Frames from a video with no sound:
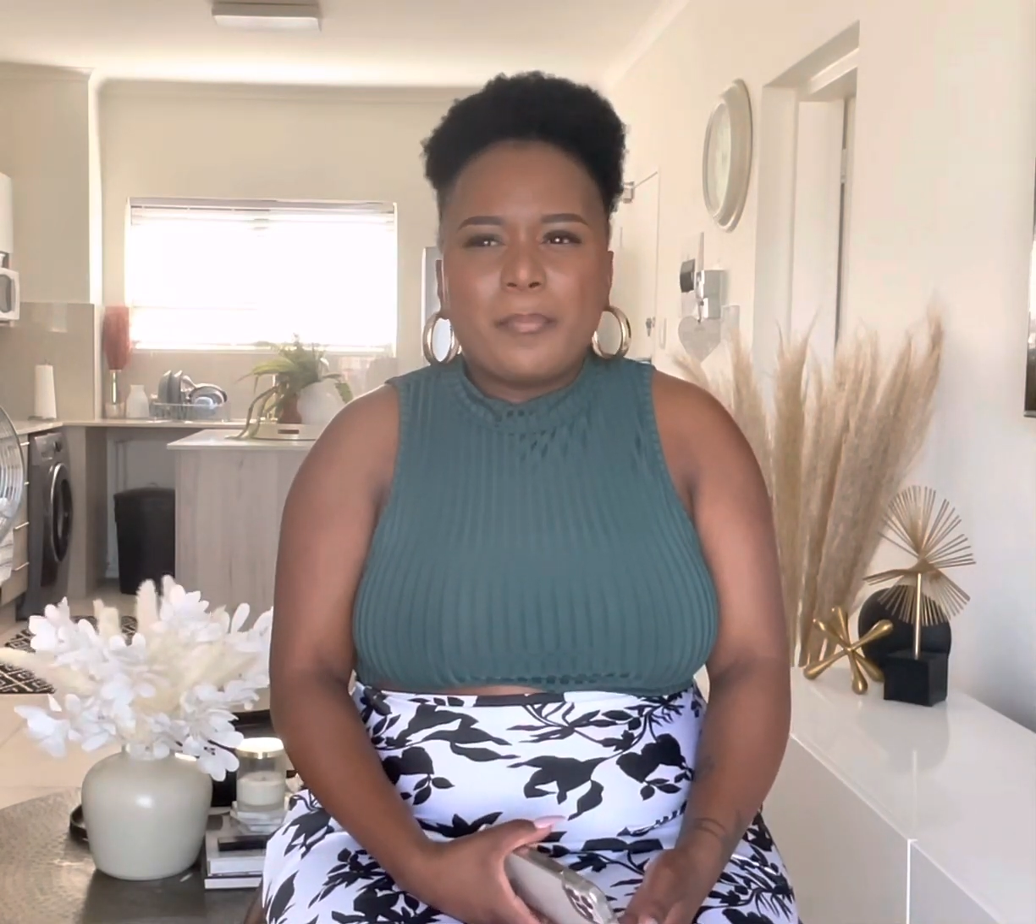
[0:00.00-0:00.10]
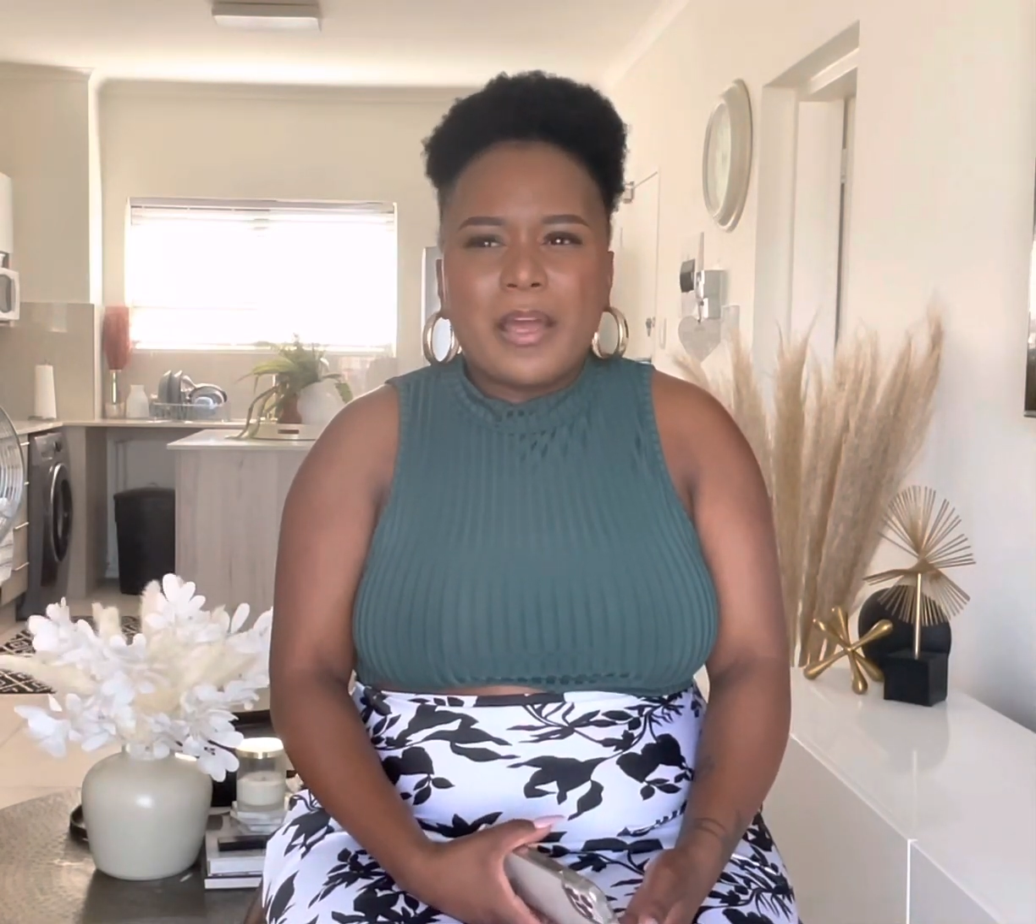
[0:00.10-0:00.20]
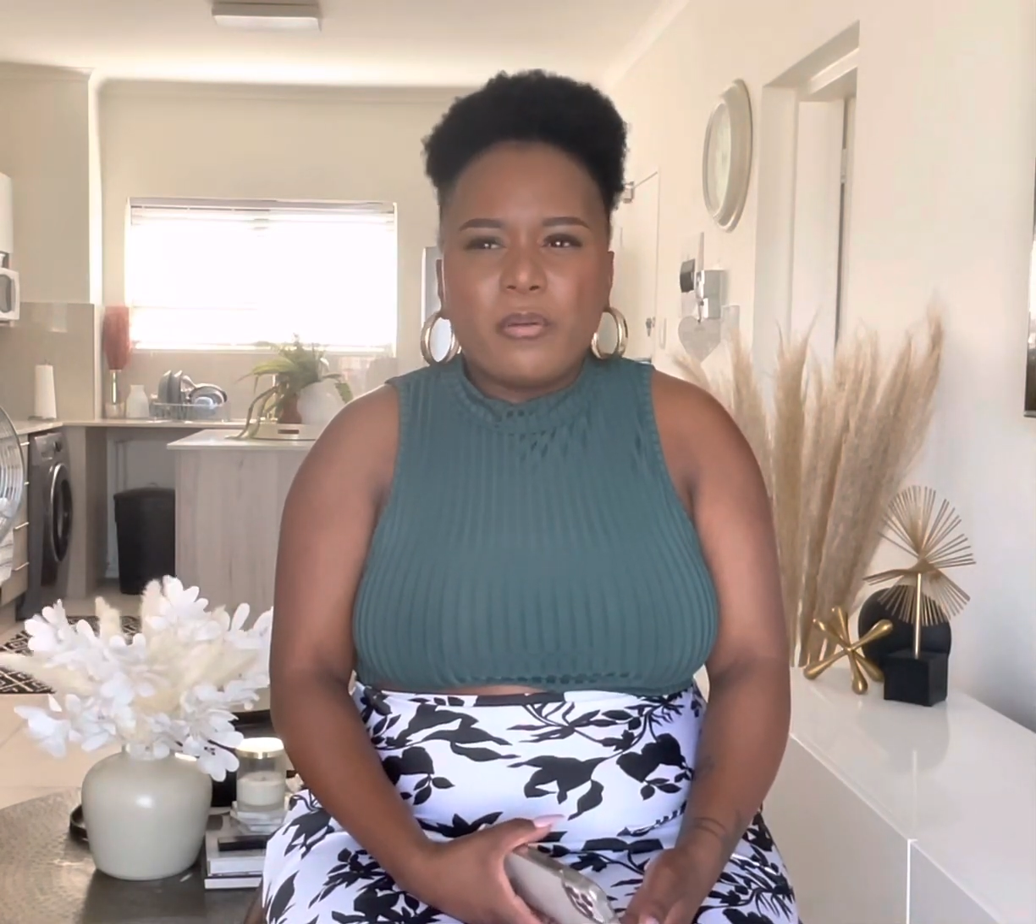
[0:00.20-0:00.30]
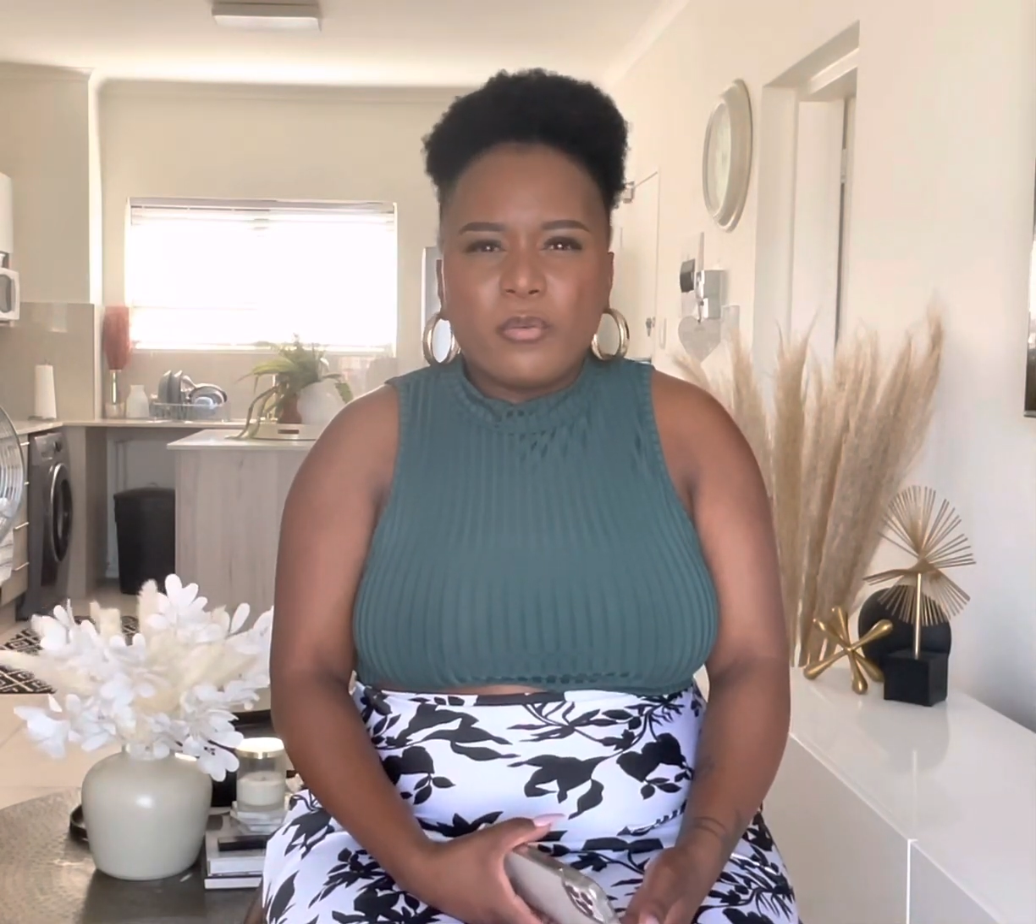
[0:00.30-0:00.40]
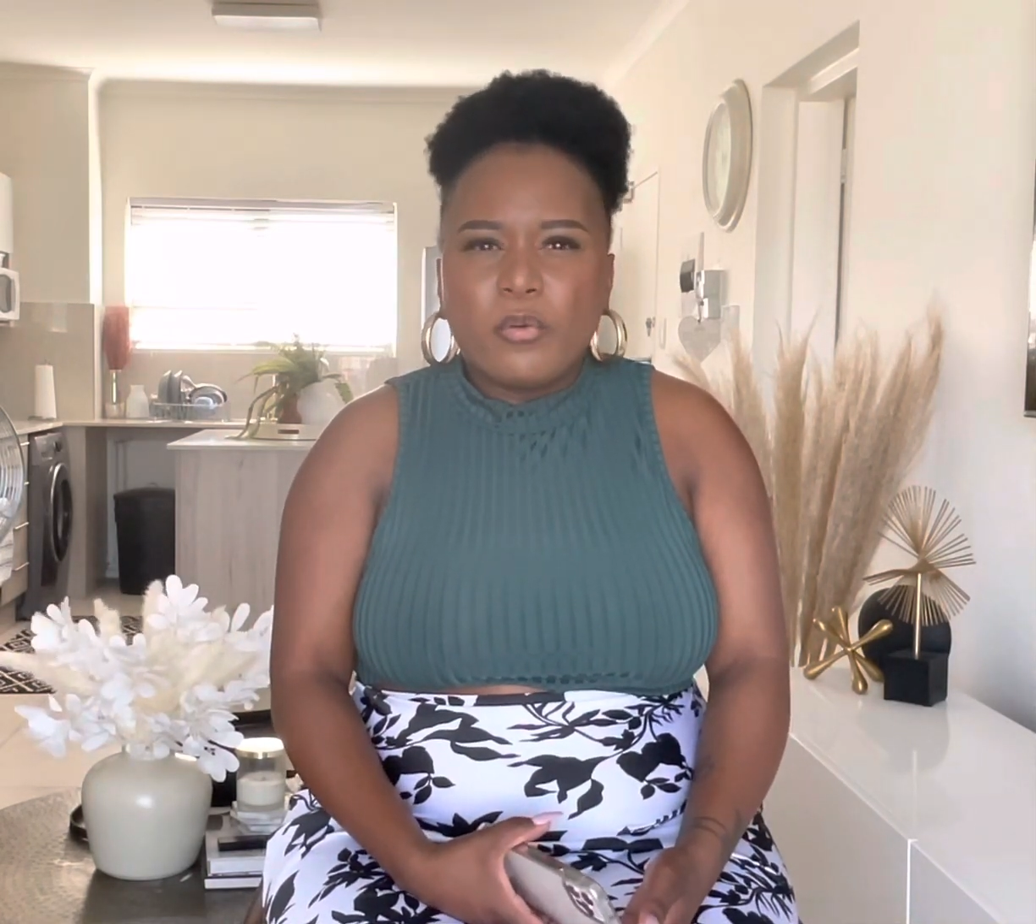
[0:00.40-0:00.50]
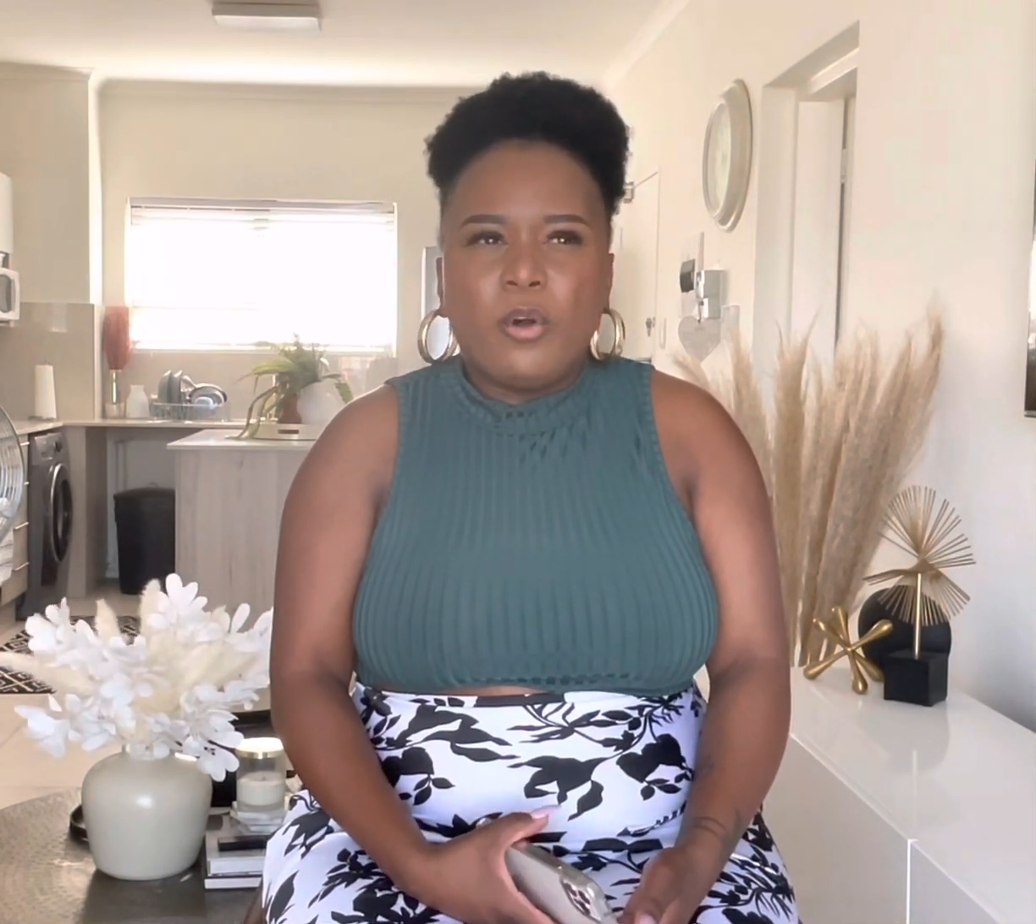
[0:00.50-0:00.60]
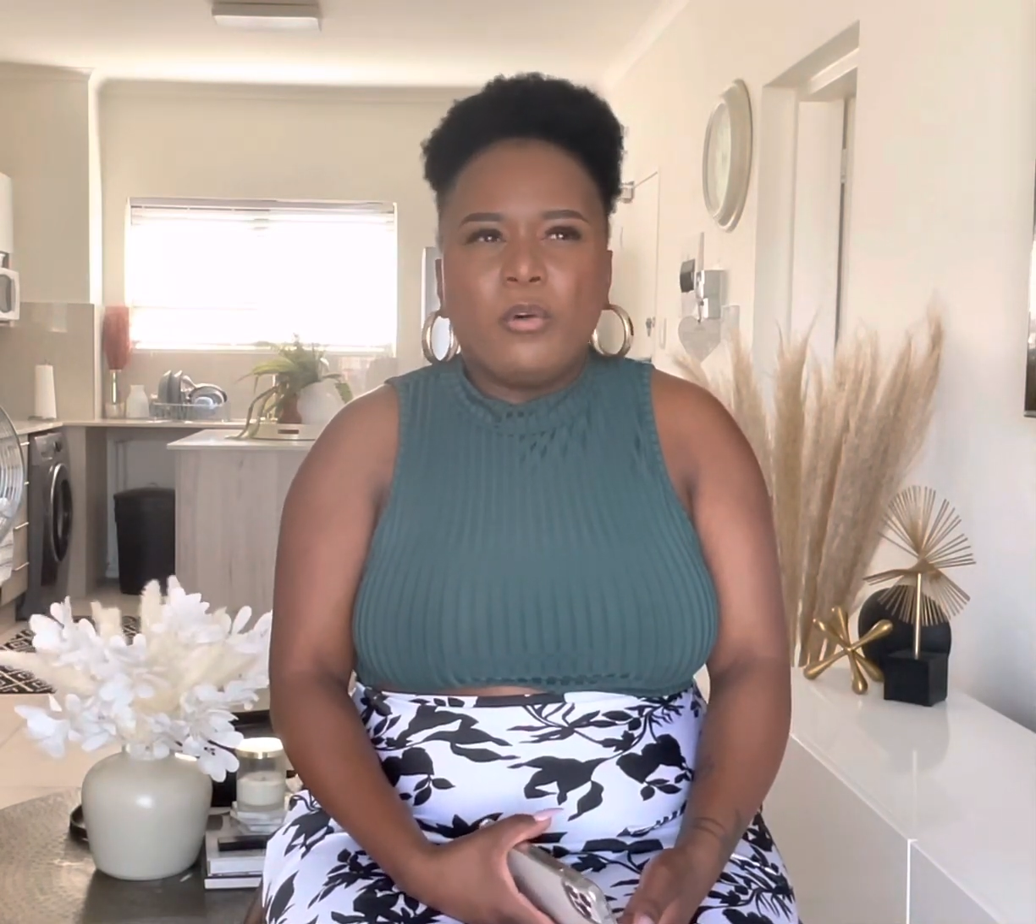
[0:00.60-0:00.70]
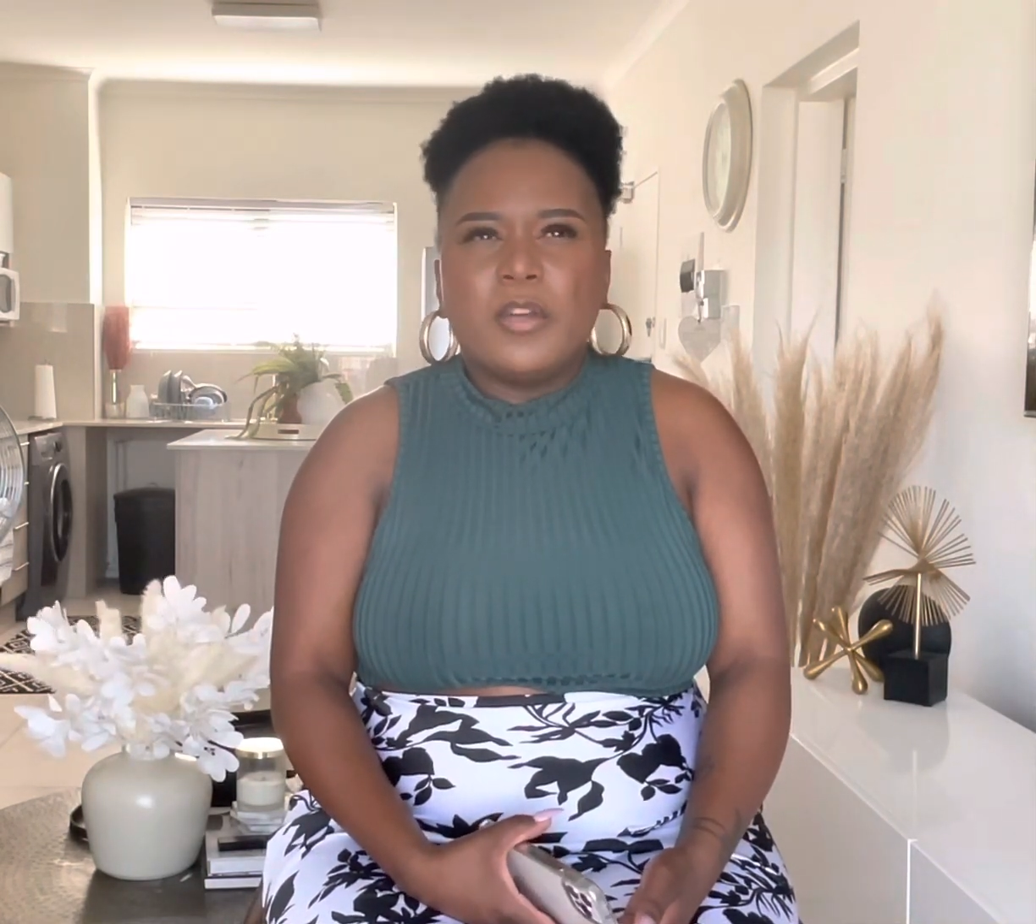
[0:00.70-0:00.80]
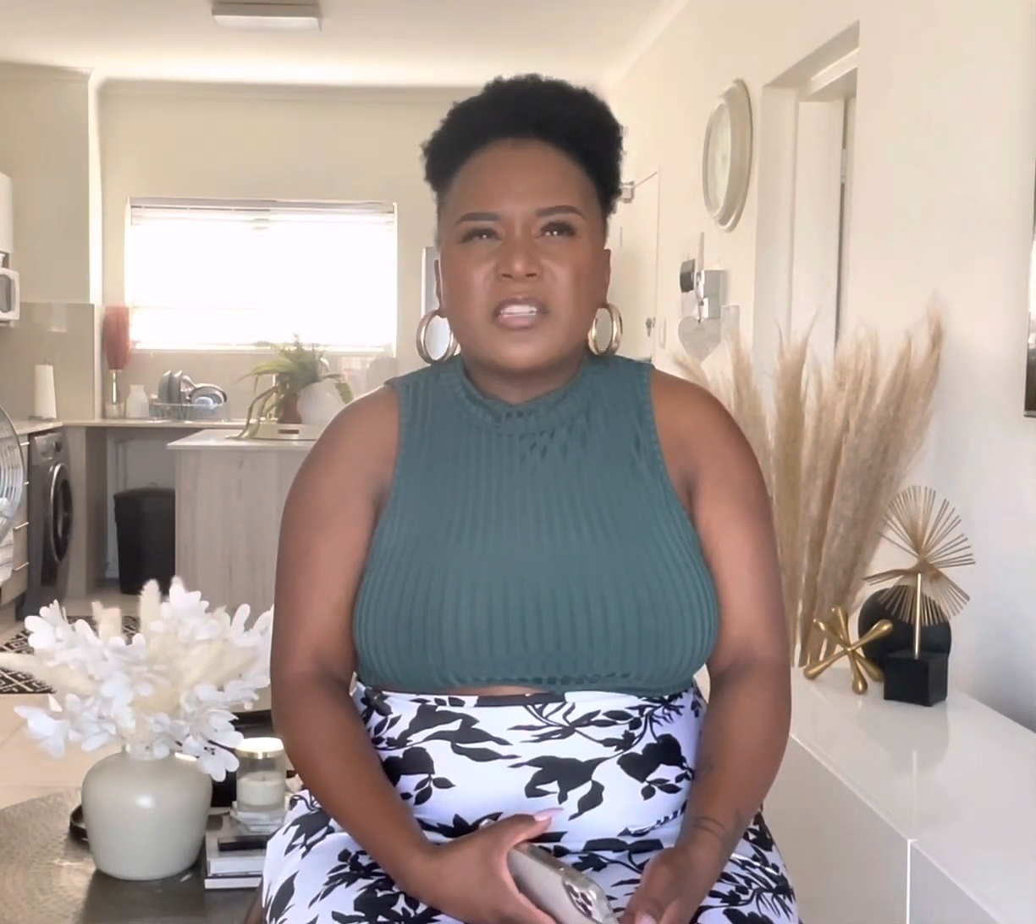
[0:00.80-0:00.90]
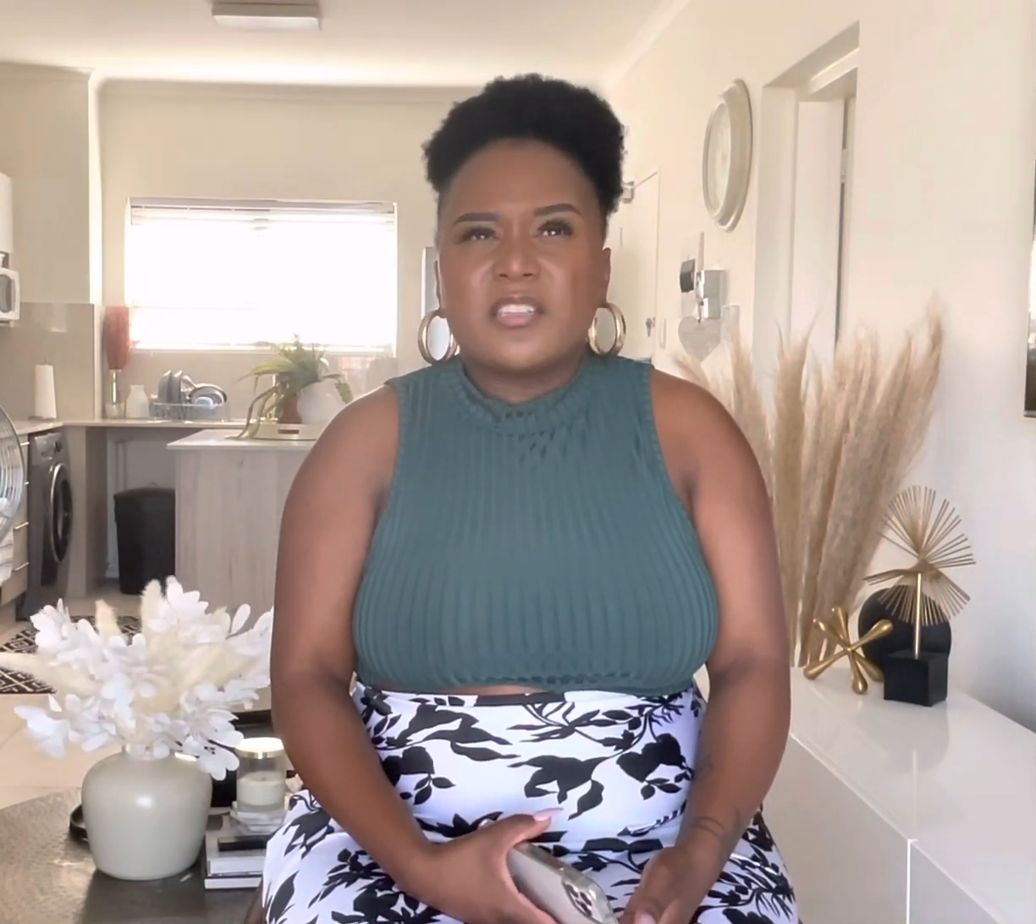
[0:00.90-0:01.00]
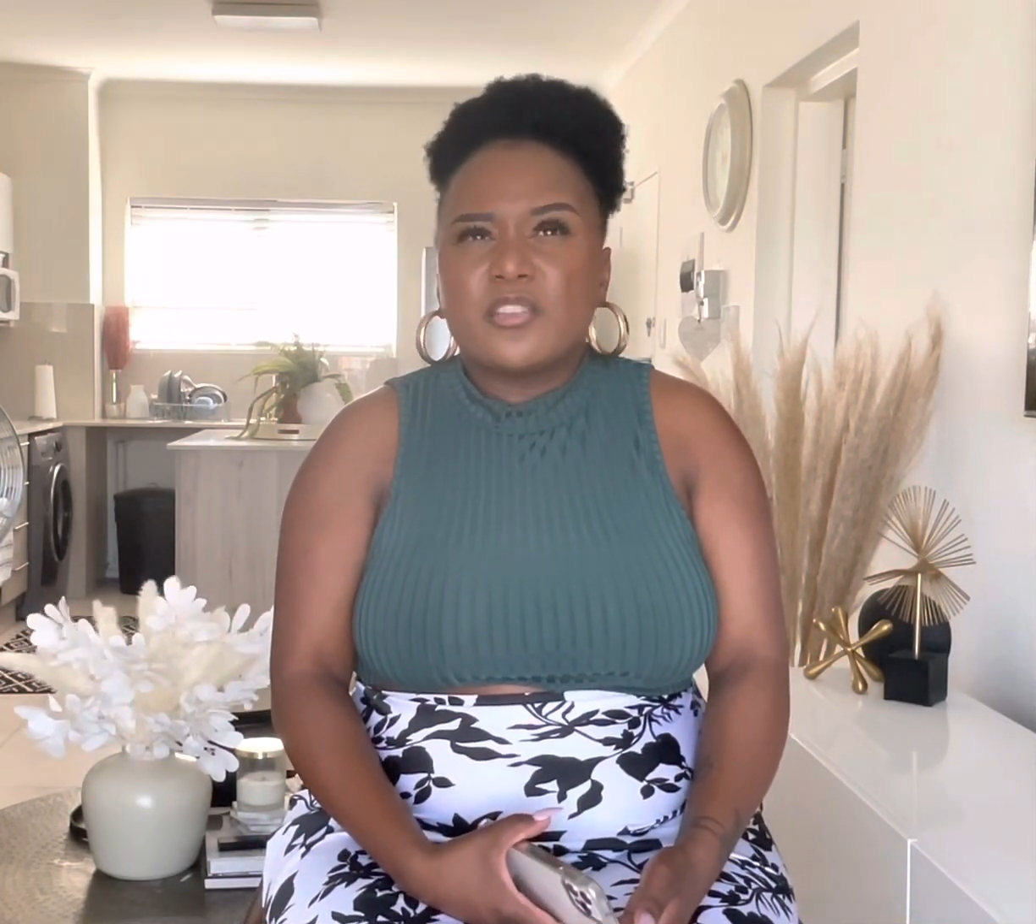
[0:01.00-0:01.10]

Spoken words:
my role is